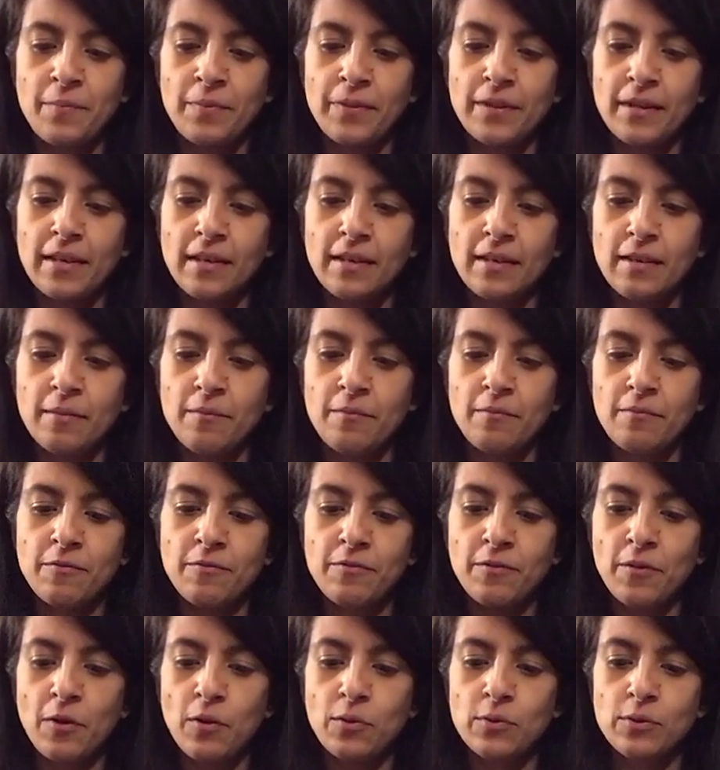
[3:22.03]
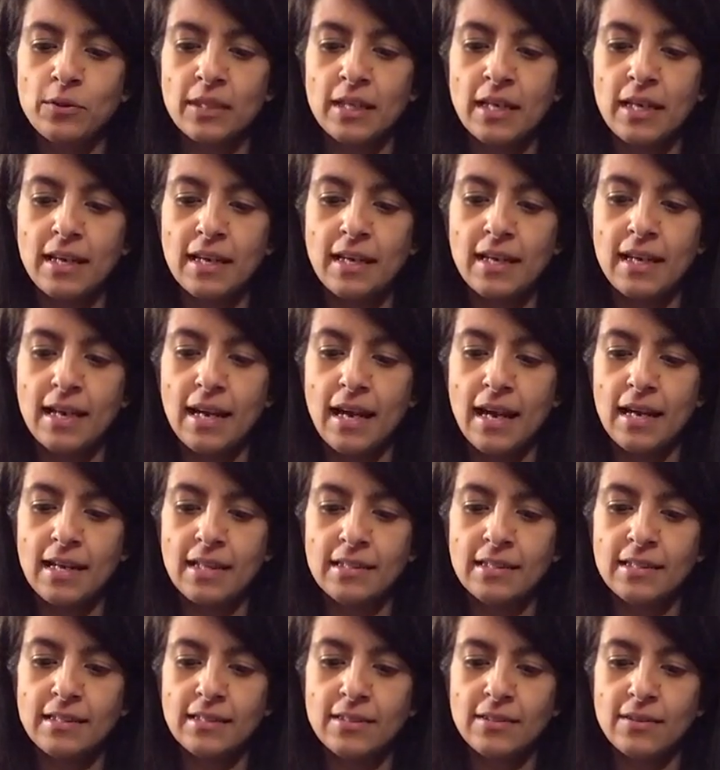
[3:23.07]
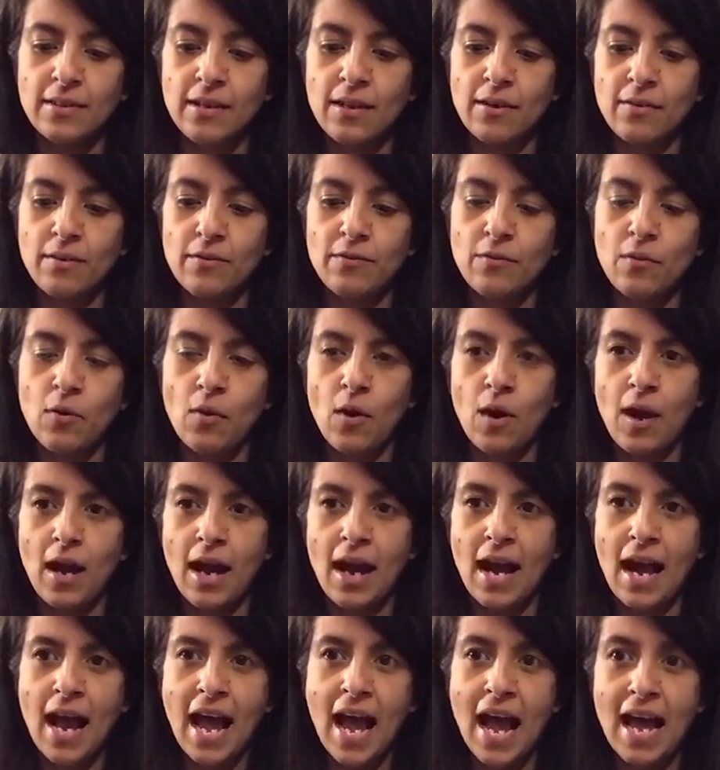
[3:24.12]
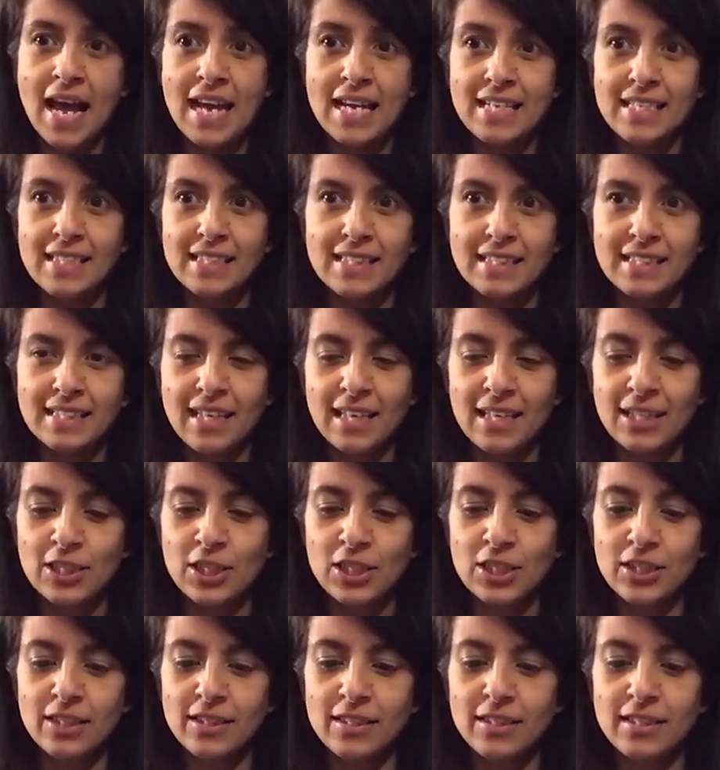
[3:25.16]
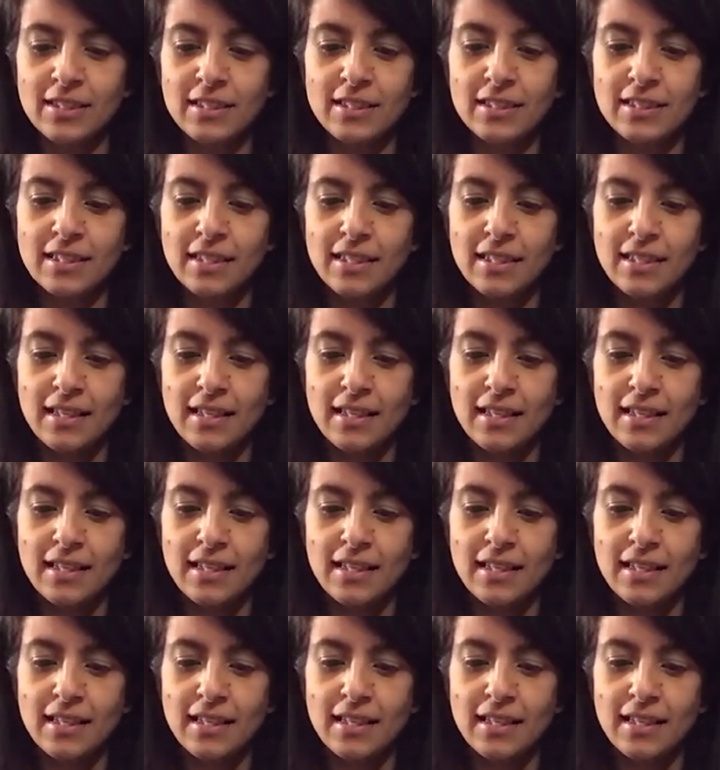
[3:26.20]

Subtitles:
Then I'm folding it again, so now I've got 8 sections.